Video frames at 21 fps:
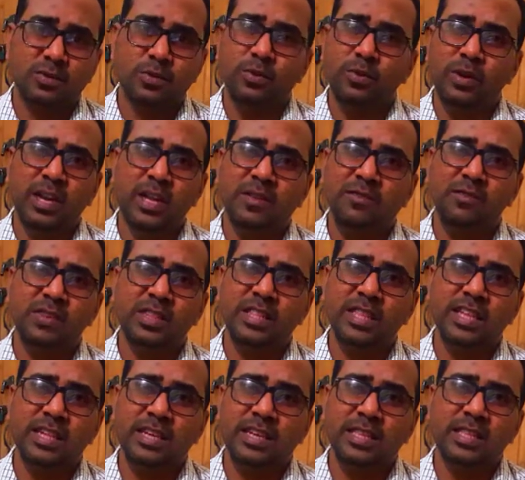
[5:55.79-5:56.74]
who live
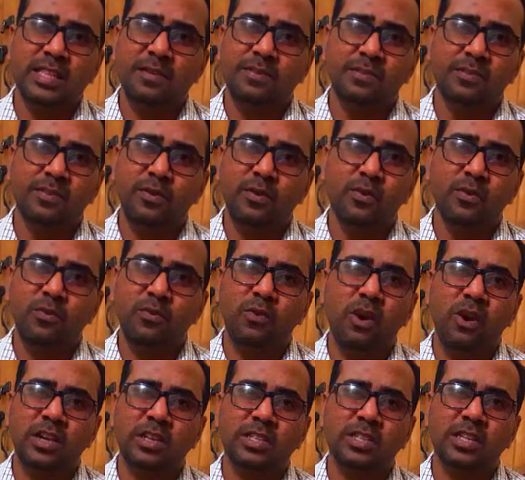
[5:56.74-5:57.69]
within the four
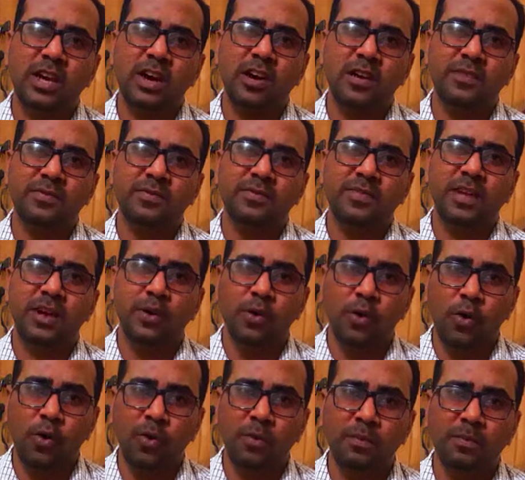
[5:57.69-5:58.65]
walls of the
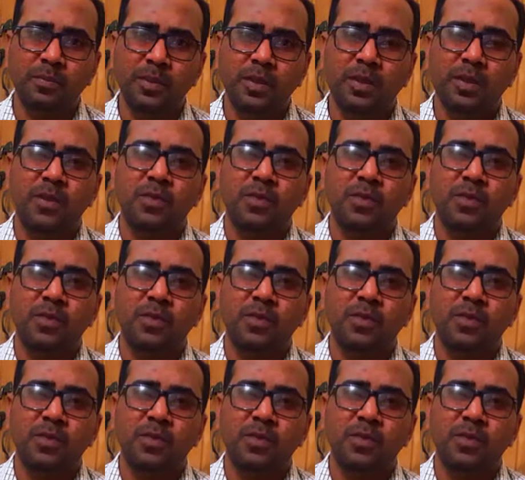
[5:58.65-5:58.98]
home.